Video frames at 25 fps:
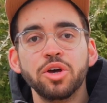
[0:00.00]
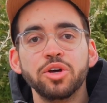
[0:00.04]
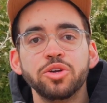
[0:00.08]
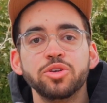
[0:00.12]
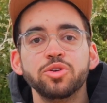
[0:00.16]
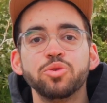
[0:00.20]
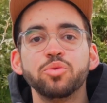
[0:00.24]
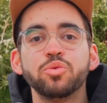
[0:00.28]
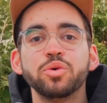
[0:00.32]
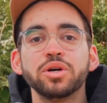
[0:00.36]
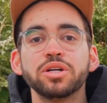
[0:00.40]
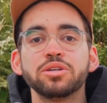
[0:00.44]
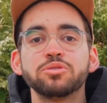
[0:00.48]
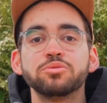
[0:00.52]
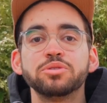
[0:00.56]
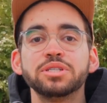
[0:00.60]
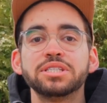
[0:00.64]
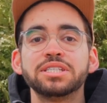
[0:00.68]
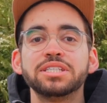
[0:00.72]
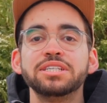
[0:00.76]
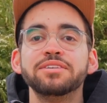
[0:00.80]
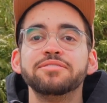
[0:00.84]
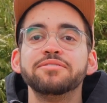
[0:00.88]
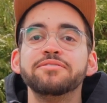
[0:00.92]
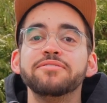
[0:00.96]
you will
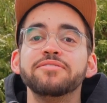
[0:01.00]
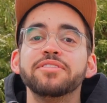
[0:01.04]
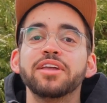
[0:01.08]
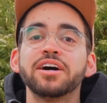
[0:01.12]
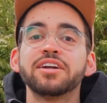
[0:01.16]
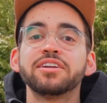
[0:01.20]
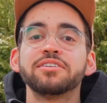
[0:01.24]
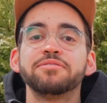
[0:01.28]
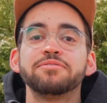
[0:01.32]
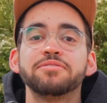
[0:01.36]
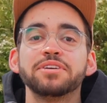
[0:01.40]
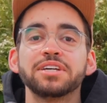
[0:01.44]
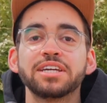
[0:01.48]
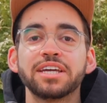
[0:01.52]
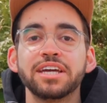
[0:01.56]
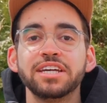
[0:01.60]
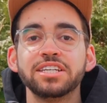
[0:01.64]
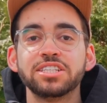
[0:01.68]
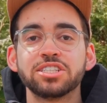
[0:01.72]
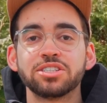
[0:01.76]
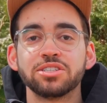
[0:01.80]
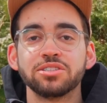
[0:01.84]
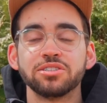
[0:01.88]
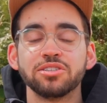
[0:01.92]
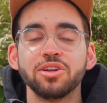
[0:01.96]
receive
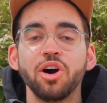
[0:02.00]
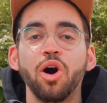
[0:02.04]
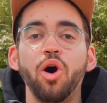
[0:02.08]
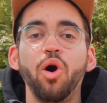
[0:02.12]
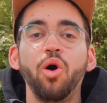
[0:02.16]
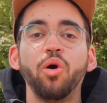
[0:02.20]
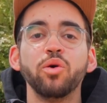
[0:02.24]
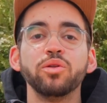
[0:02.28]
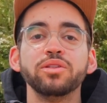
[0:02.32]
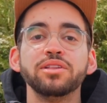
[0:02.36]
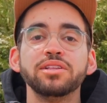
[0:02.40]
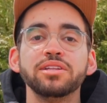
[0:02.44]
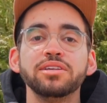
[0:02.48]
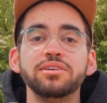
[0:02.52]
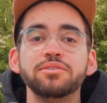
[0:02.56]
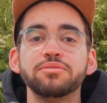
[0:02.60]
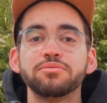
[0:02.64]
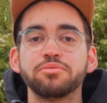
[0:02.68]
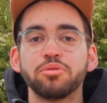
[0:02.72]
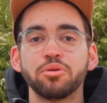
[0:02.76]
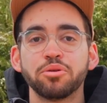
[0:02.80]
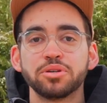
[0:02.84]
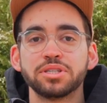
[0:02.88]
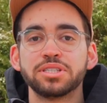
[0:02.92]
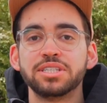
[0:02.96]
notification only
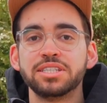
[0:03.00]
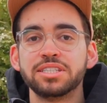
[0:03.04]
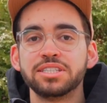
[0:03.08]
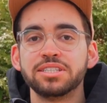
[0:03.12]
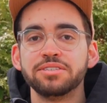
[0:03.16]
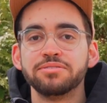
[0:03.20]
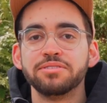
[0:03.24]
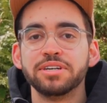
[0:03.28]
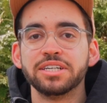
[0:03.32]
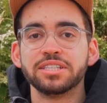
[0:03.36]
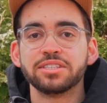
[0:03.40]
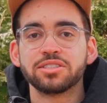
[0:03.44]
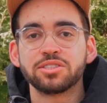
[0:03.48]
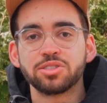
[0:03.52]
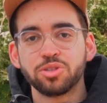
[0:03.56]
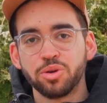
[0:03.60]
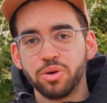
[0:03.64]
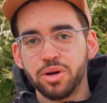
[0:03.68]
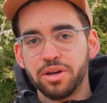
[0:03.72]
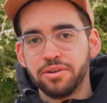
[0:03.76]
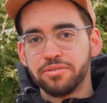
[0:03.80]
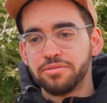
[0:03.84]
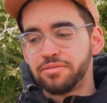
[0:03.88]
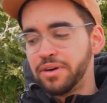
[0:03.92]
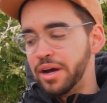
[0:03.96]
for these events. So
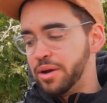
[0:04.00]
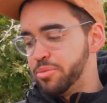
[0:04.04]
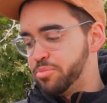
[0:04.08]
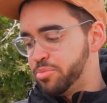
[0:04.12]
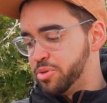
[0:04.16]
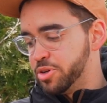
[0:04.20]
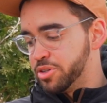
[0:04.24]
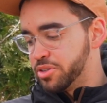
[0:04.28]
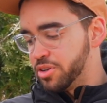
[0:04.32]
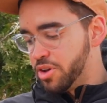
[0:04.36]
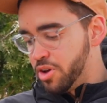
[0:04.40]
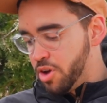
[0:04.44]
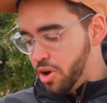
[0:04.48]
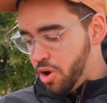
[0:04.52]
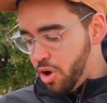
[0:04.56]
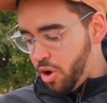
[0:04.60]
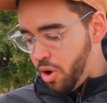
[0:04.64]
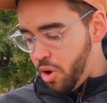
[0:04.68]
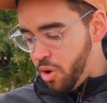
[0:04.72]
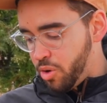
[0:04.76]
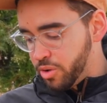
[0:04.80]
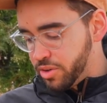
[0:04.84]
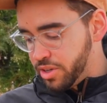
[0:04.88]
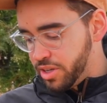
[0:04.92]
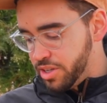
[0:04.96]
if I put
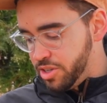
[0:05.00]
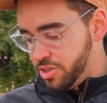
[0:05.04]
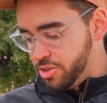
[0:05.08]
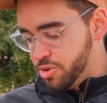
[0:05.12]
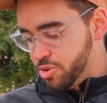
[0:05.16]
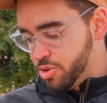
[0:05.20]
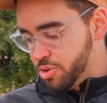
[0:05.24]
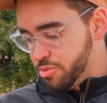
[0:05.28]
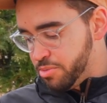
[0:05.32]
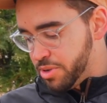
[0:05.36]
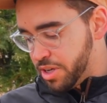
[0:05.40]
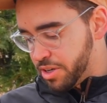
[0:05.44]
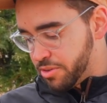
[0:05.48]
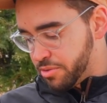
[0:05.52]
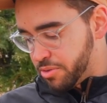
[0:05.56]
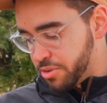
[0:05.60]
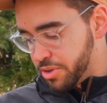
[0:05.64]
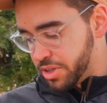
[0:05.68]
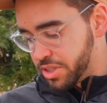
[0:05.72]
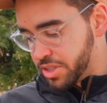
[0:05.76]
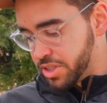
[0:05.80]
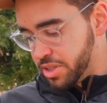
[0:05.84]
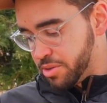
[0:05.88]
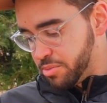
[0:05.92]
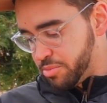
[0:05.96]
only human, for
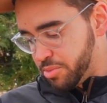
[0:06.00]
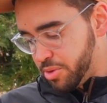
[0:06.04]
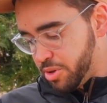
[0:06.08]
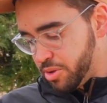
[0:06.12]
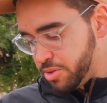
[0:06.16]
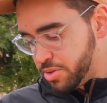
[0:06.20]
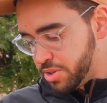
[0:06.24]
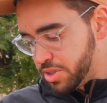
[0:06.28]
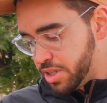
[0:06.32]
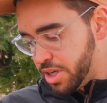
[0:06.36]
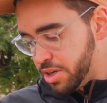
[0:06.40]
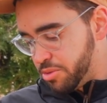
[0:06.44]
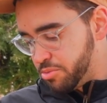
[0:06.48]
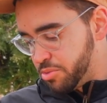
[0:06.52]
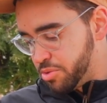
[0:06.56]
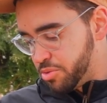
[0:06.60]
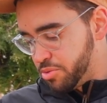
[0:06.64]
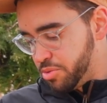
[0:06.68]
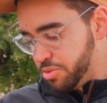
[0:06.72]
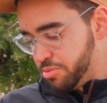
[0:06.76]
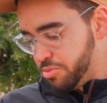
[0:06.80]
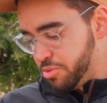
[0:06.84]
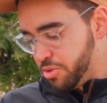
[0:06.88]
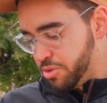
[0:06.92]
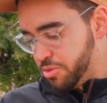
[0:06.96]
example, so I'm gonna
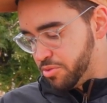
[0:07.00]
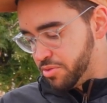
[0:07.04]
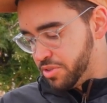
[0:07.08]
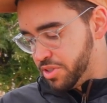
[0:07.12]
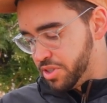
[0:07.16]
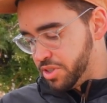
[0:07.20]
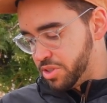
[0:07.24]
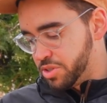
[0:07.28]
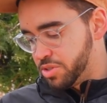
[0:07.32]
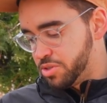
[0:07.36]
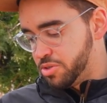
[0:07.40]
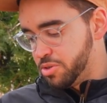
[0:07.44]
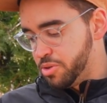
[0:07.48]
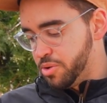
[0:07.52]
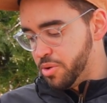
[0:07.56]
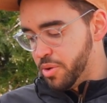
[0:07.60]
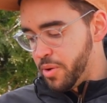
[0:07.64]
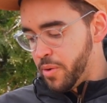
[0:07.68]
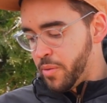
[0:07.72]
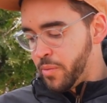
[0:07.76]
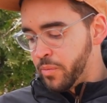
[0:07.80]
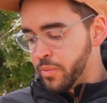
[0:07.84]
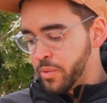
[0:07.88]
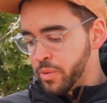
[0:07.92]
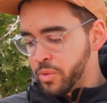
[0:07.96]
remove these two,
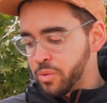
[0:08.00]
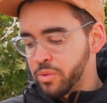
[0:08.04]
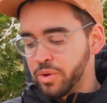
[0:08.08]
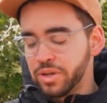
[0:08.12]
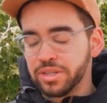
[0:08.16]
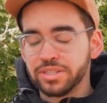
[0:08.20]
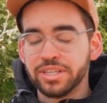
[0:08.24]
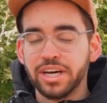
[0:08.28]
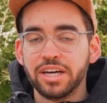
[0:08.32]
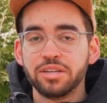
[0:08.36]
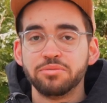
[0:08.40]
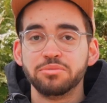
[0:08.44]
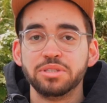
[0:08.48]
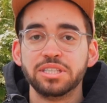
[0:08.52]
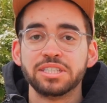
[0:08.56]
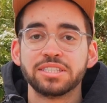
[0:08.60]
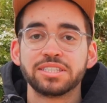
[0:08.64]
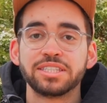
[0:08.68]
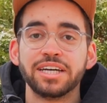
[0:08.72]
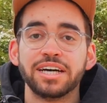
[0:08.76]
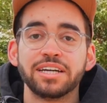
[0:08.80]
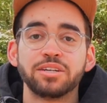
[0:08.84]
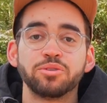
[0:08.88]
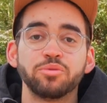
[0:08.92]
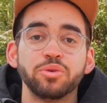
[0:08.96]
well, that means
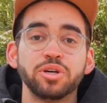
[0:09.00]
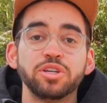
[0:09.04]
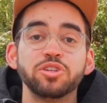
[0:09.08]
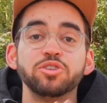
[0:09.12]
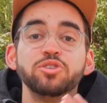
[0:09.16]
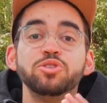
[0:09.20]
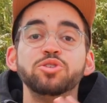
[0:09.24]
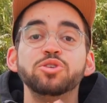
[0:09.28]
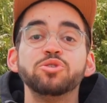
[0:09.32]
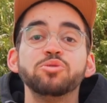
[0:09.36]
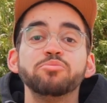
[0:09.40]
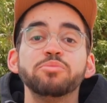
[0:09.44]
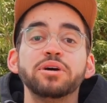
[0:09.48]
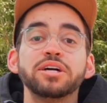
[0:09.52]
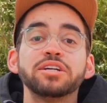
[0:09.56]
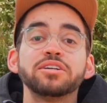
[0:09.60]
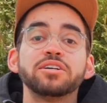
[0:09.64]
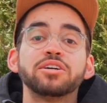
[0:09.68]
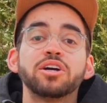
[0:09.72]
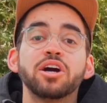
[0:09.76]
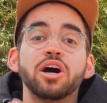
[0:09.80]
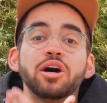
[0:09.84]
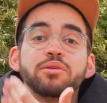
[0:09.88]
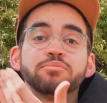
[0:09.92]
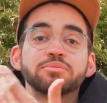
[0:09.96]
that when a human
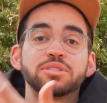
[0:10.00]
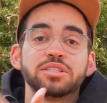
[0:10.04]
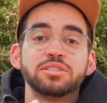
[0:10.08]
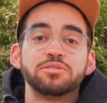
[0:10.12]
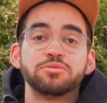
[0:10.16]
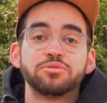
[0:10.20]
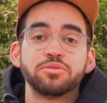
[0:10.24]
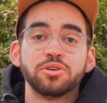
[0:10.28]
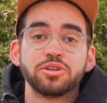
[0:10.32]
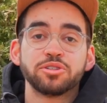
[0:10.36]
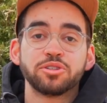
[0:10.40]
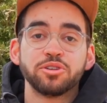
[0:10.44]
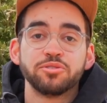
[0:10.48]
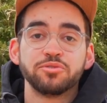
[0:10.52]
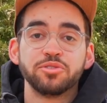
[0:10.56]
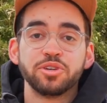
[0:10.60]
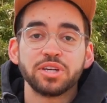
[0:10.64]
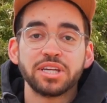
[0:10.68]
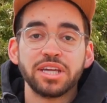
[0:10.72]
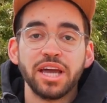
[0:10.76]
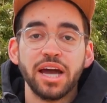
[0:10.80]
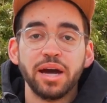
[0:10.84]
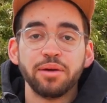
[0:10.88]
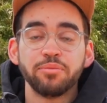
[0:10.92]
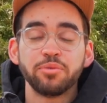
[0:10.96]
comes in front of the
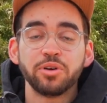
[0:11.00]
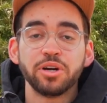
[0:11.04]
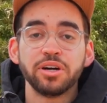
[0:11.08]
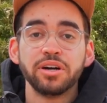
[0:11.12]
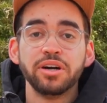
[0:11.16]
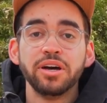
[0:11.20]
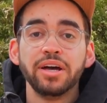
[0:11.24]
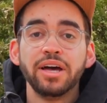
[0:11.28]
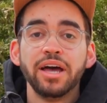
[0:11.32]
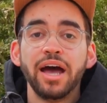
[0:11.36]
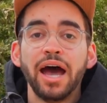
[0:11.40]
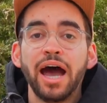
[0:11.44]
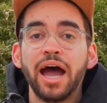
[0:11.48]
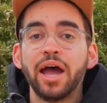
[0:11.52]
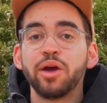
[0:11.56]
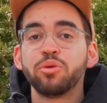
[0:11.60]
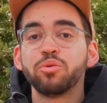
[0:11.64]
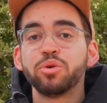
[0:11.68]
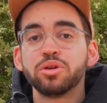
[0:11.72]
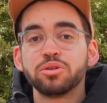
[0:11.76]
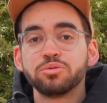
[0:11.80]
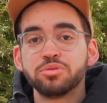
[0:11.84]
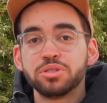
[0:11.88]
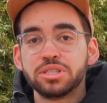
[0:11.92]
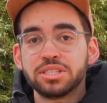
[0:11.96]
camera, I
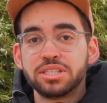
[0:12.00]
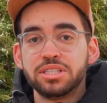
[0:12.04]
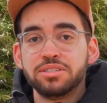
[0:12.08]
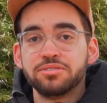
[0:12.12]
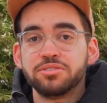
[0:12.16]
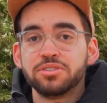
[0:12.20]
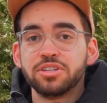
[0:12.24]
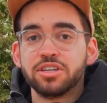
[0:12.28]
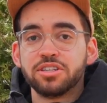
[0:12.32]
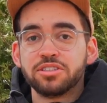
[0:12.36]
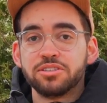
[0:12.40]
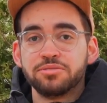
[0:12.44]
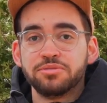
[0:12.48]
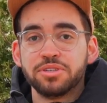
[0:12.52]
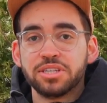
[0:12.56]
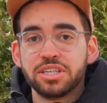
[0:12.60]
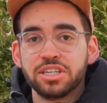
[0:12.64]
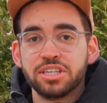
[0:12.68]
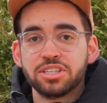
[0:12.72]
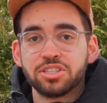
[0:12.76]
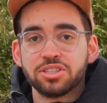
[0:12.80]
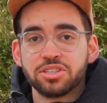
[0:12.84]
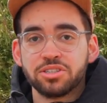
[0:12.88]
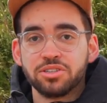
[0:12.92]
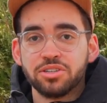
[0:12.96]
will receive a
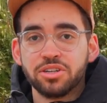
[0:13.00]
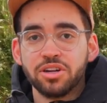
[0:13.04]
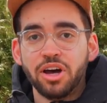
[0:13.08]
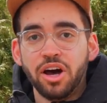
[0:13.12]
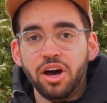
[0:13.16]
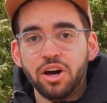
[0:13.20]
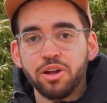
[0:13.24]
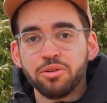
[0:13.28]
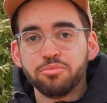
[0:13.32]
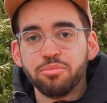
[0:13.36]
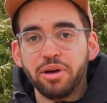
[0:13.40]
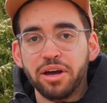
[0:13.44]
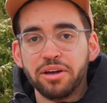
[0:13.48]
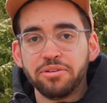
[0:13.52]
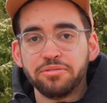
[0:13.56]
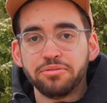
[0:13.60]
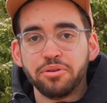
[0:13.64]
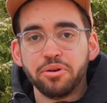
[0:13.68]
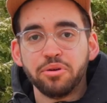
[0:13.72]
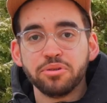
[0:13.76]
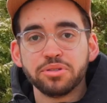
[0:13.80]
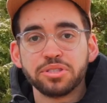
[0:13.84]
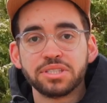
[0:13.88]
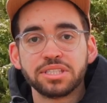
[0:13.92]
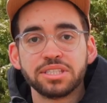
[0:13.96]
notification on my
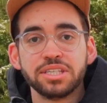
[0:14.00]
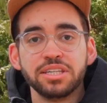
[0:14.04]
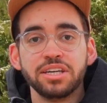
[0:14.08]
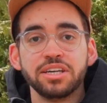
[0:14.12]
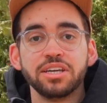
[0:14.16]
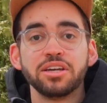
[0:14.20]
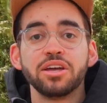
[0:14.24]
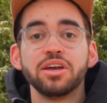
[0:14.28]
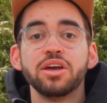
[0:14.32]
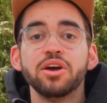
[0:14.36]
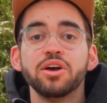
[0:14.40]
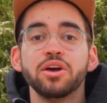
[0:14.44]
phone saying